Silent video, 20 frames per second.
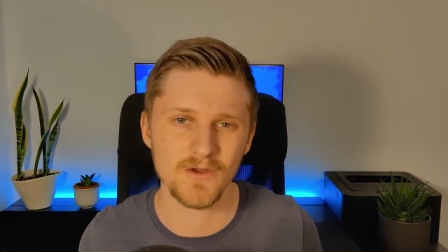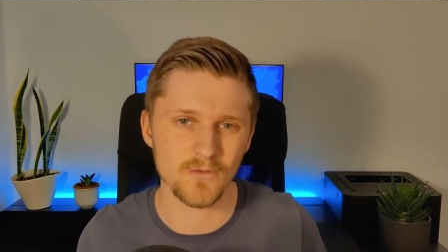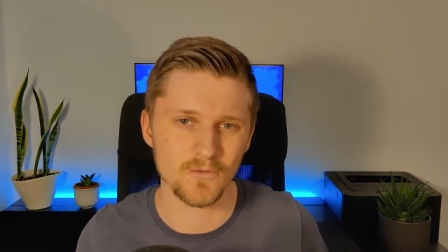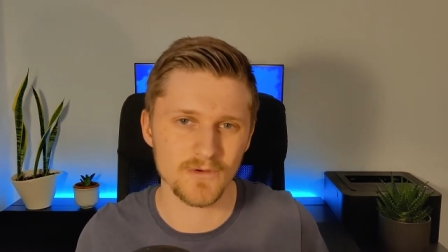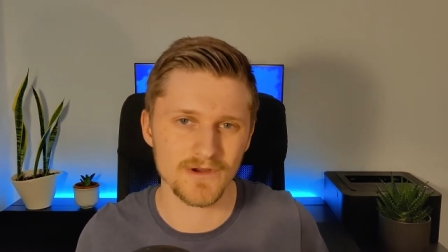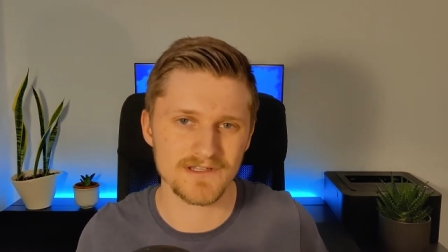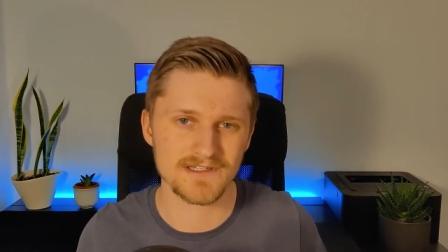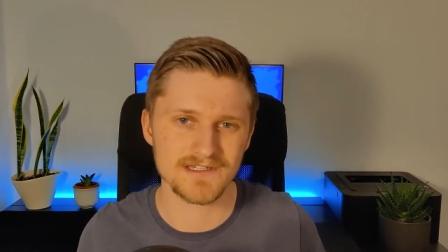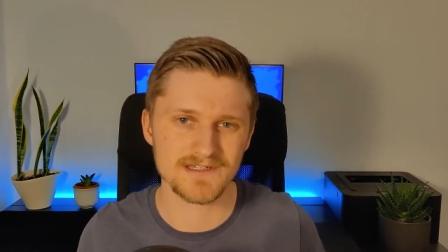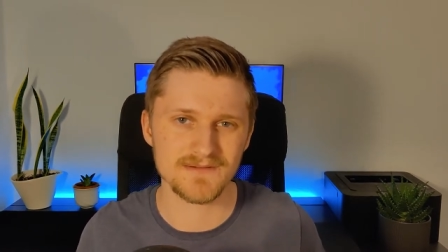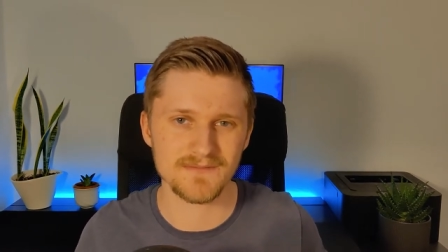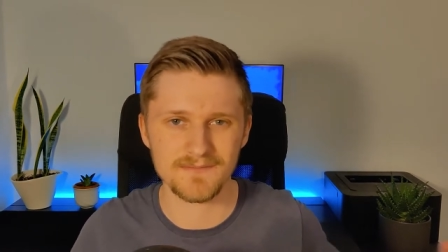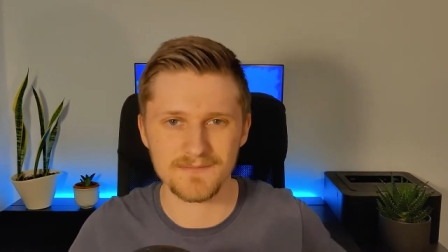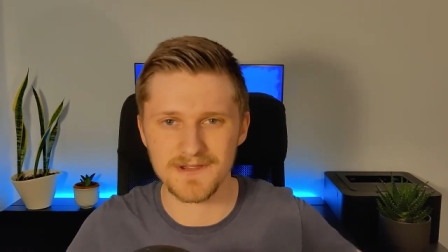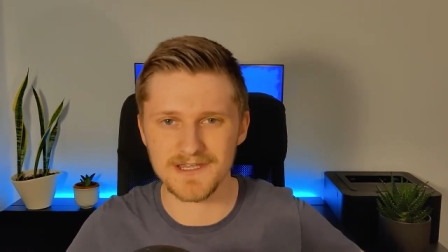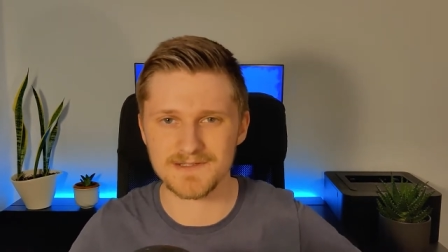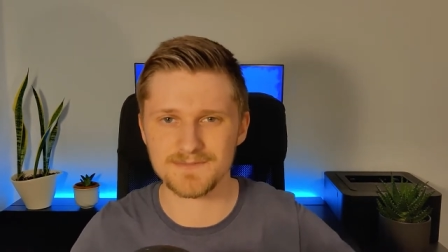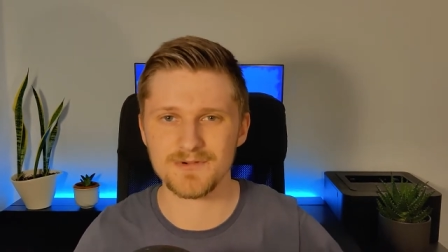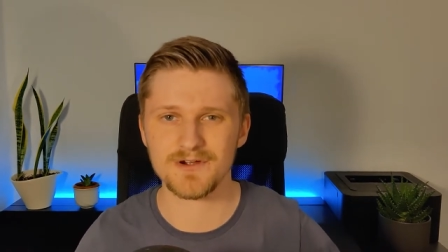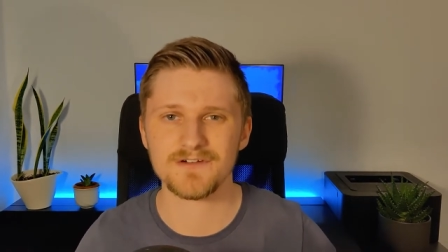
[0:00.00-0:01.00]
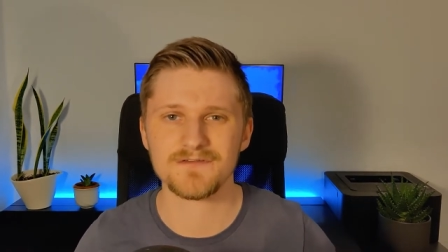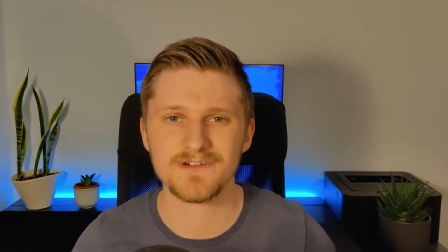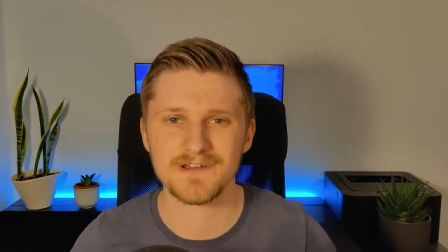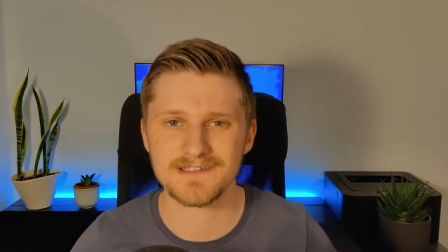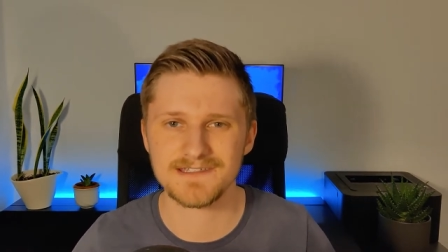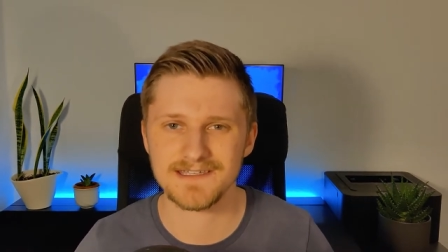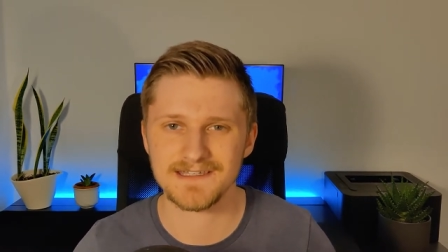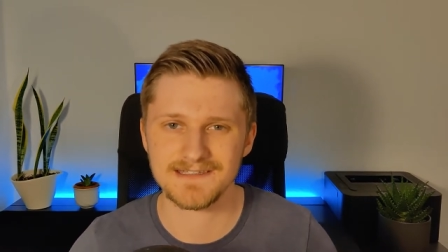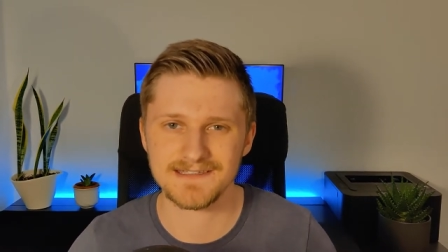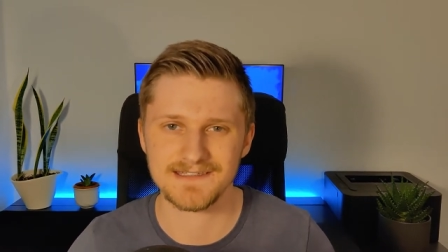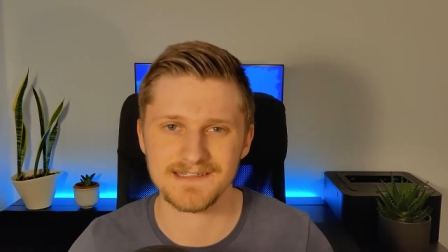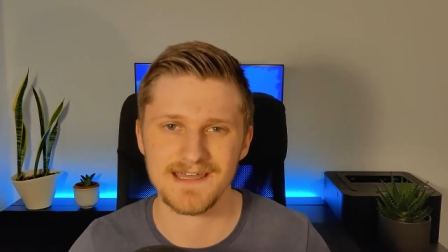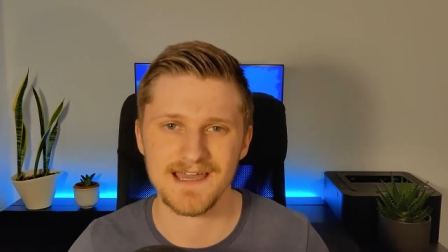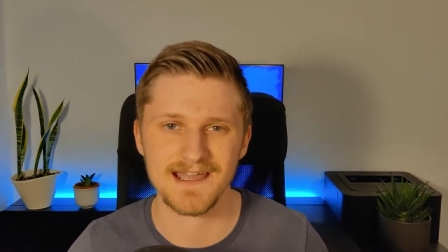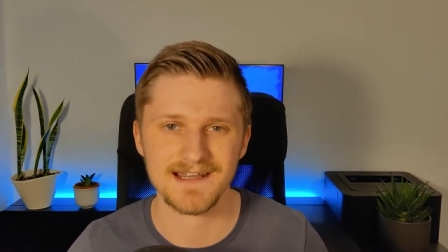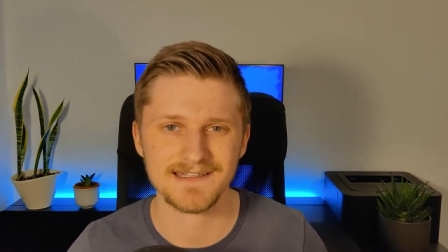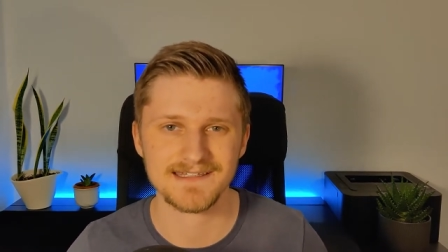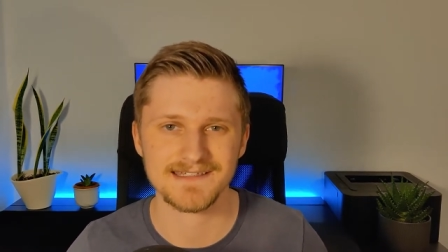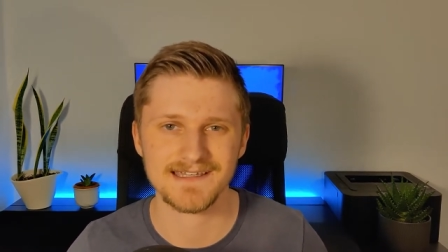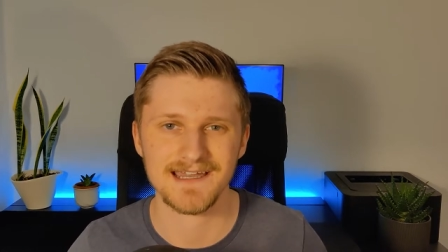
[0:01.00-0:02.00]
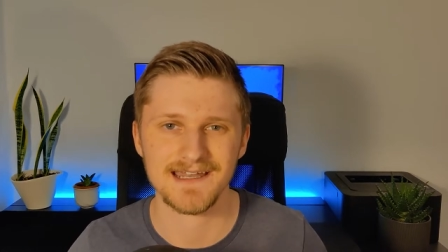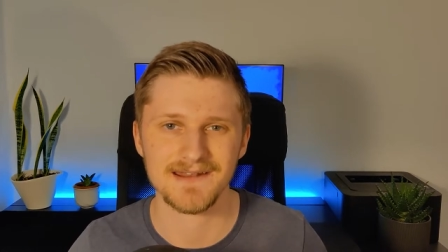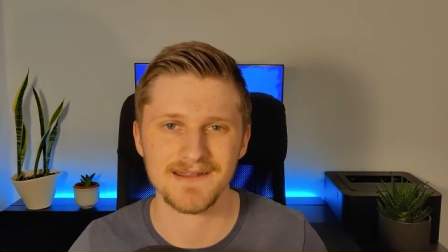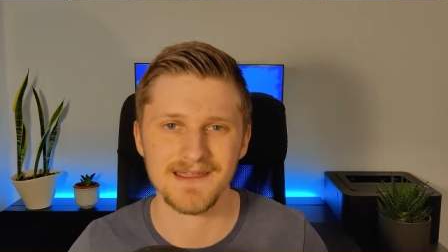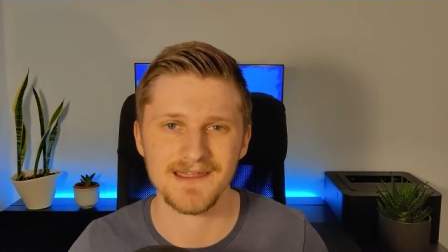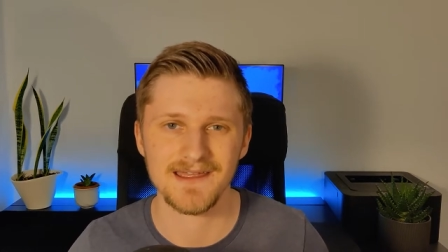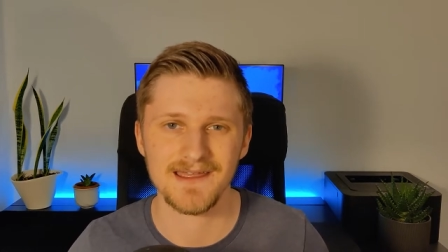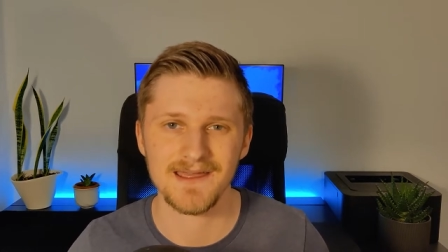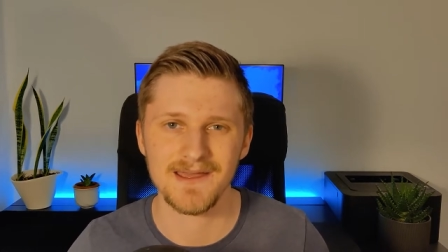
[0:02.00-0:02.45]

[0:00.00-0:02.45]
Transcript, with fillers: which makes perfect sense in hindsight.